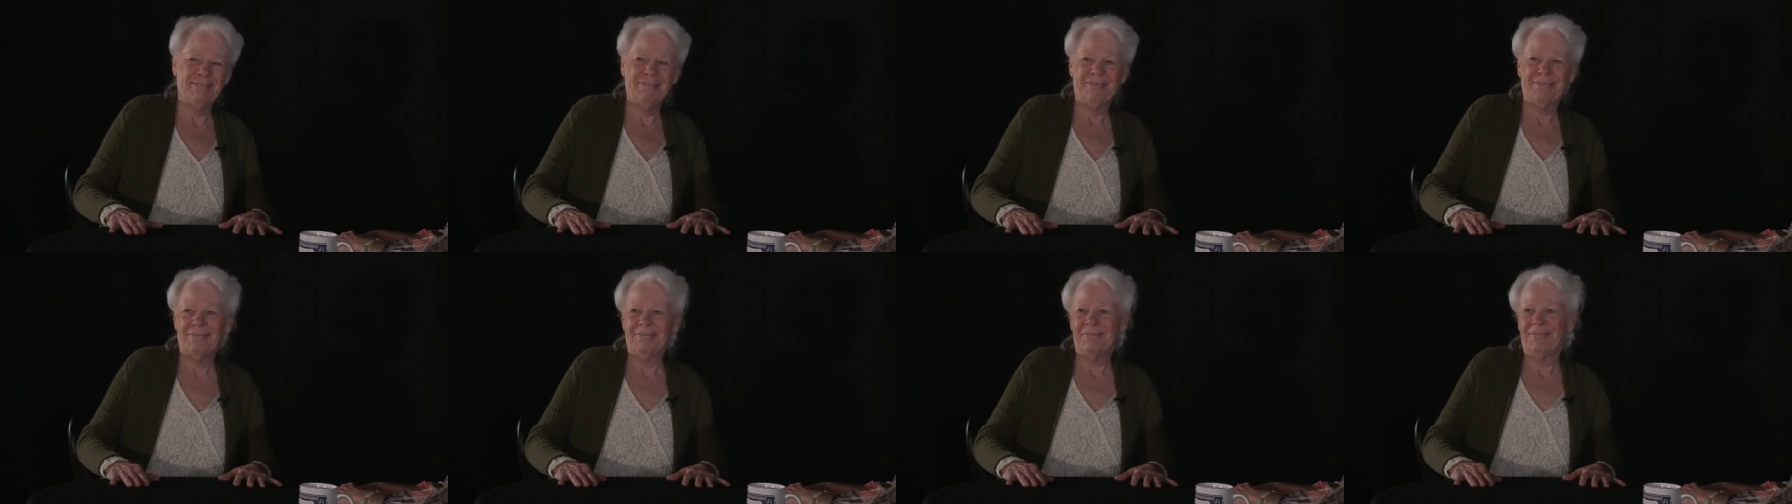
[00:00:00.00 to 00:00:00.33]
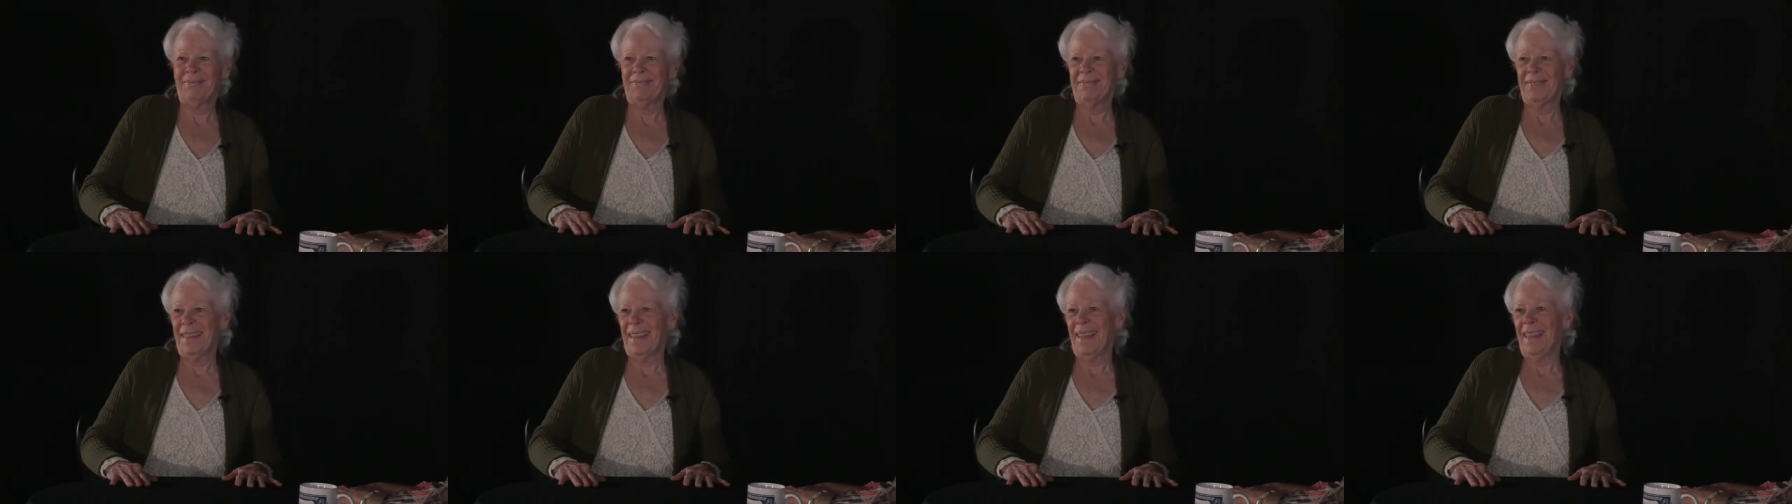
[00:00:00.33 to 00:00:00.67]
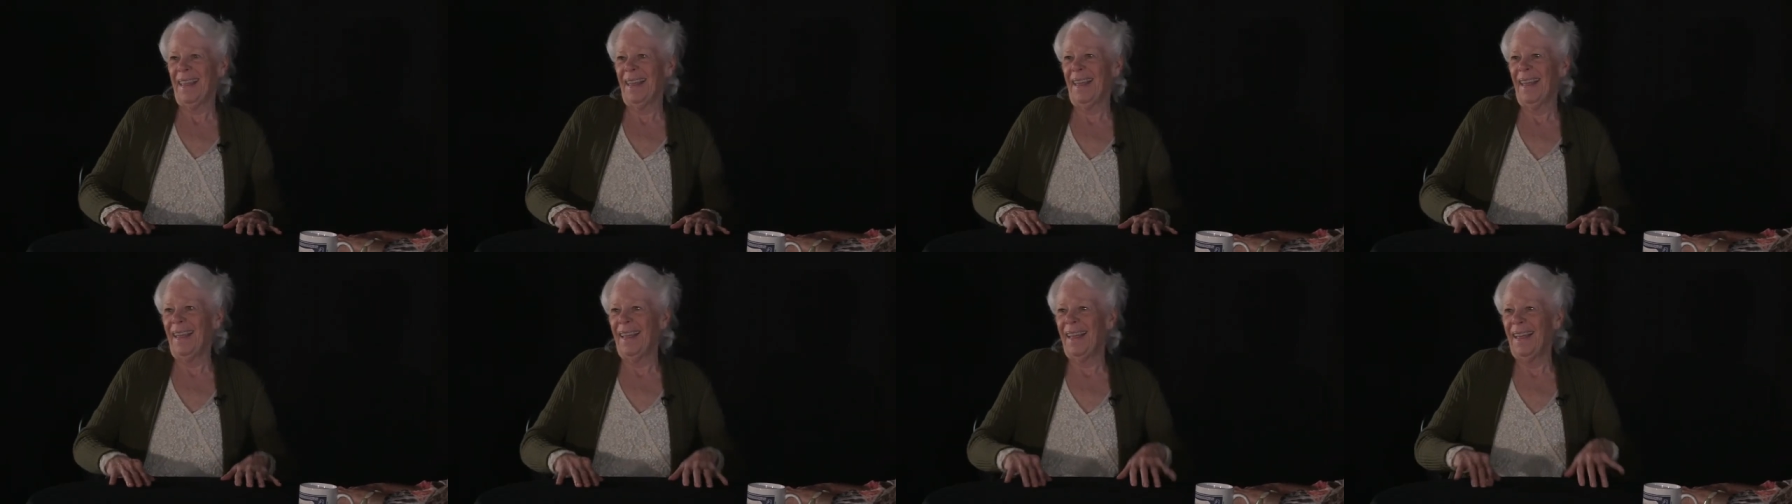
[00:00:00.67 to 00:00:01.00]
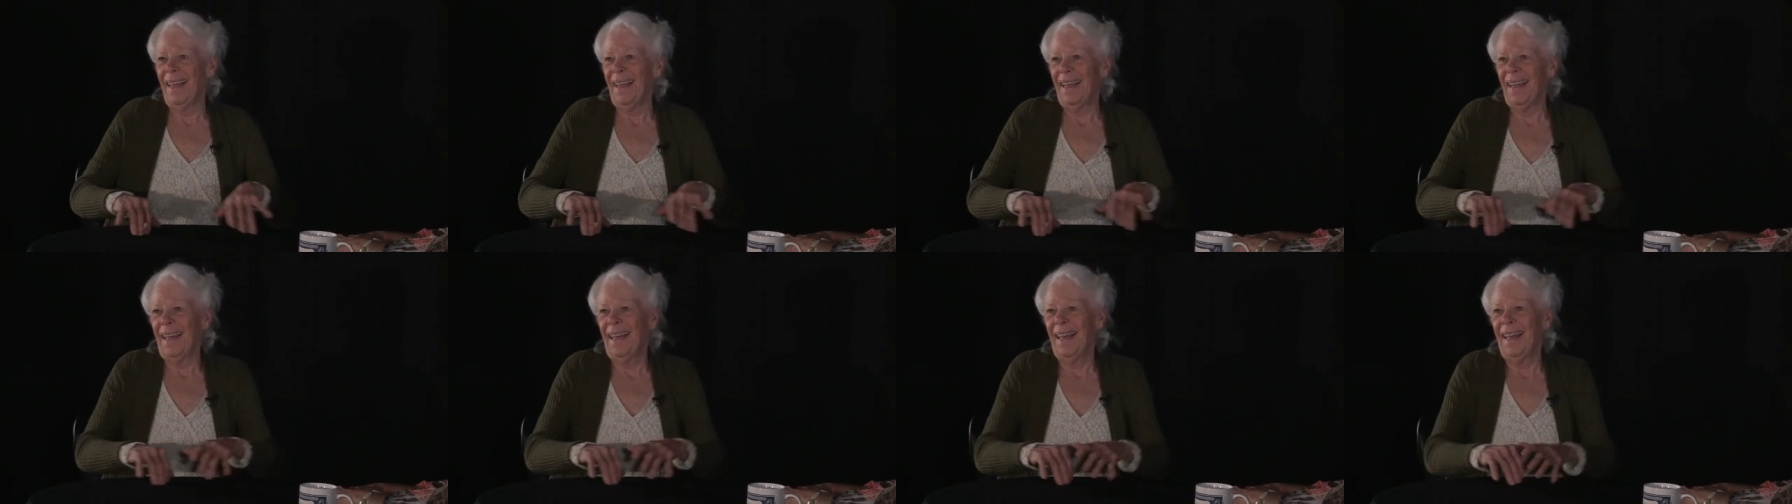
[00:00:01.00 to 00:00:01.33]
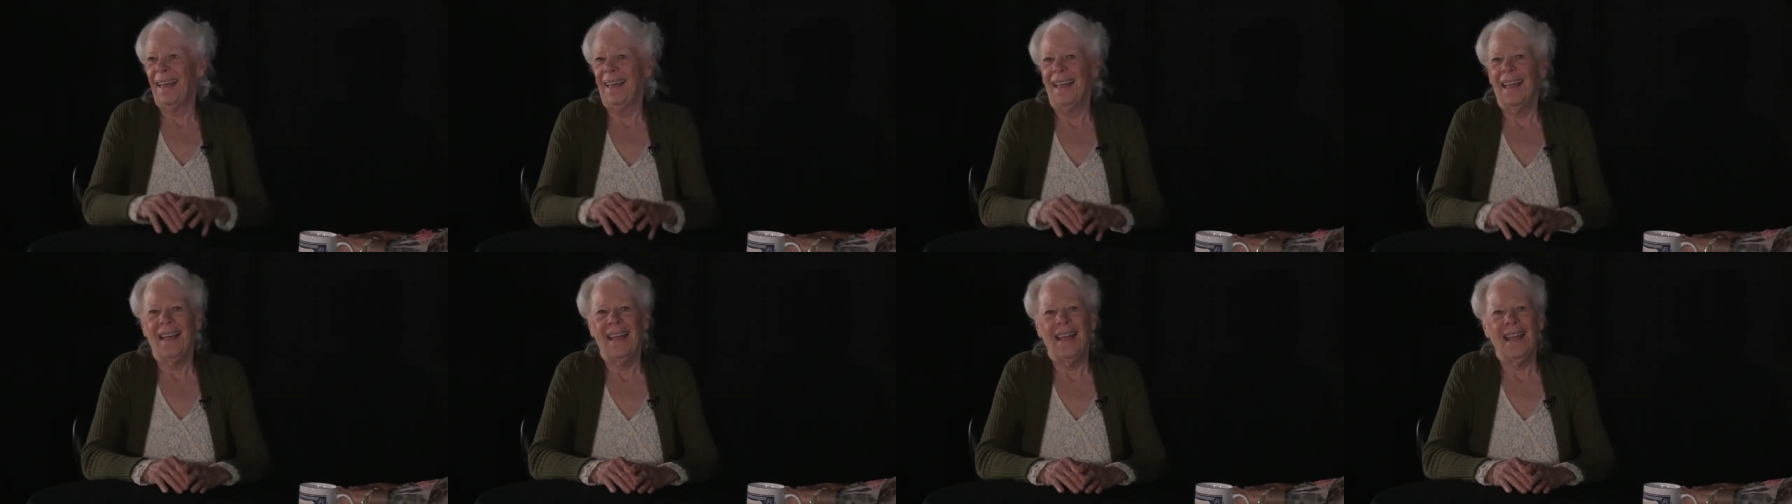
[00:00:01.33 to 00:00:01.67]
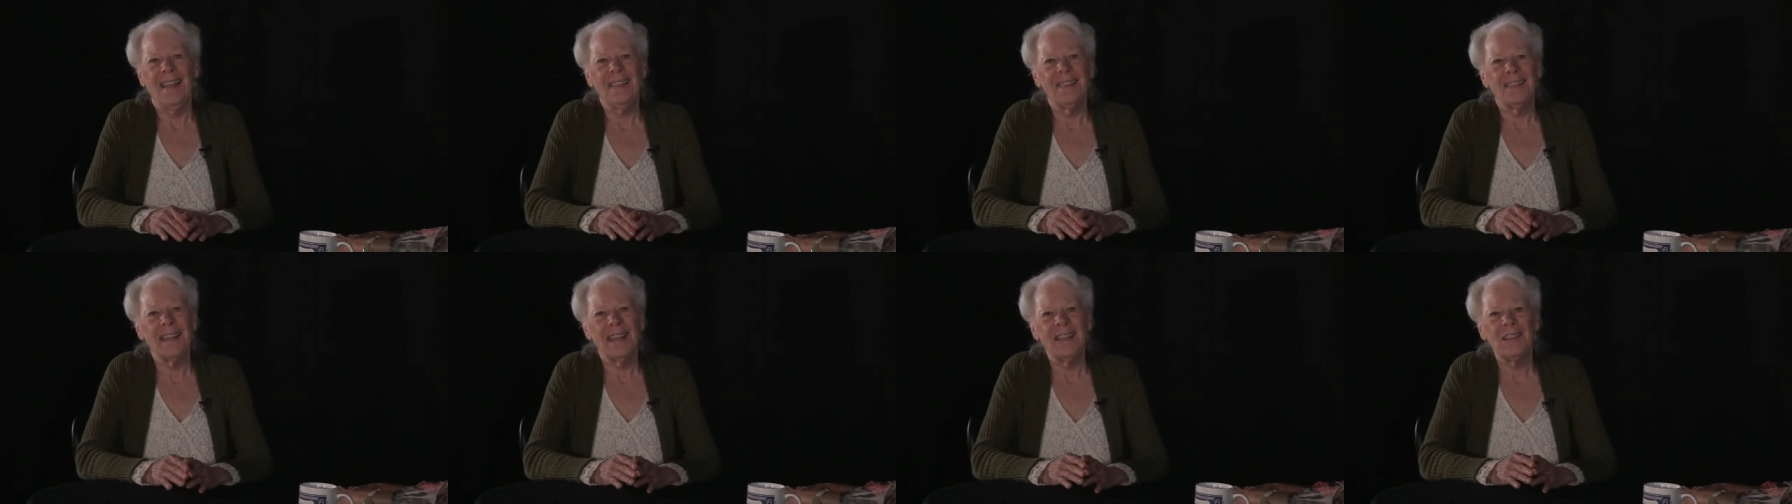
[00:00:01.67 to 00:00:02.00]
Thank you.
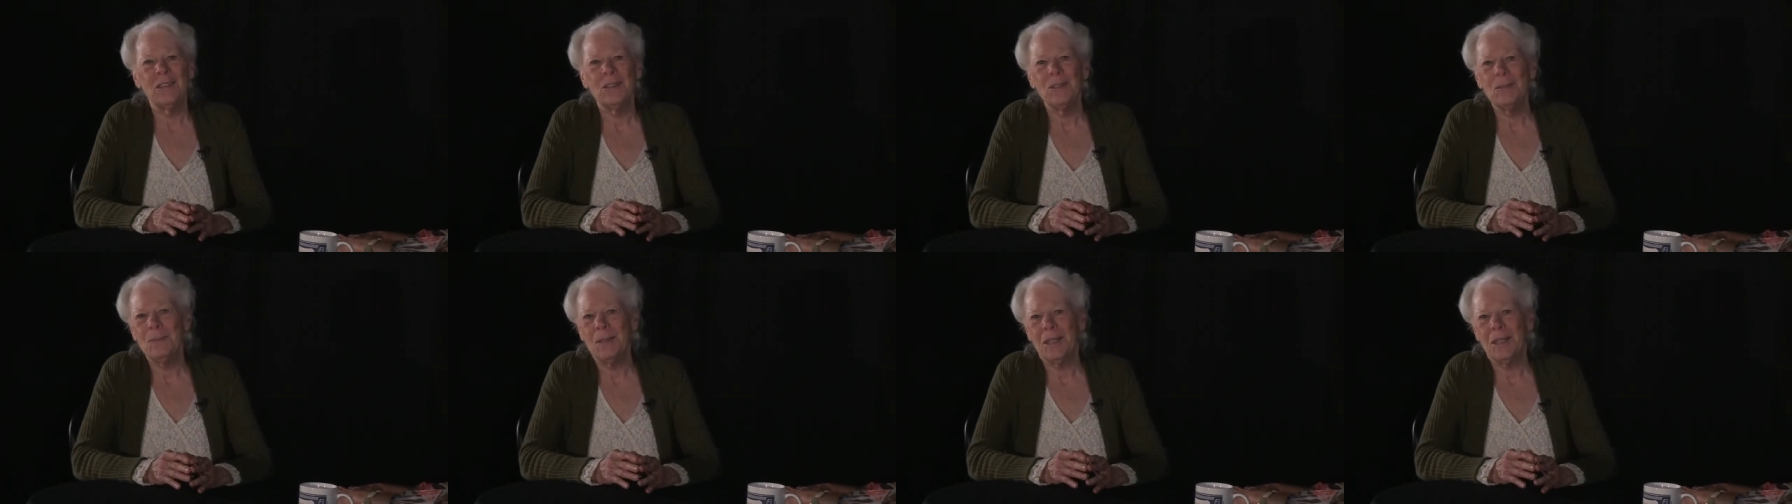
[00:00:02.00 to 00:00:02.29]
And thank you,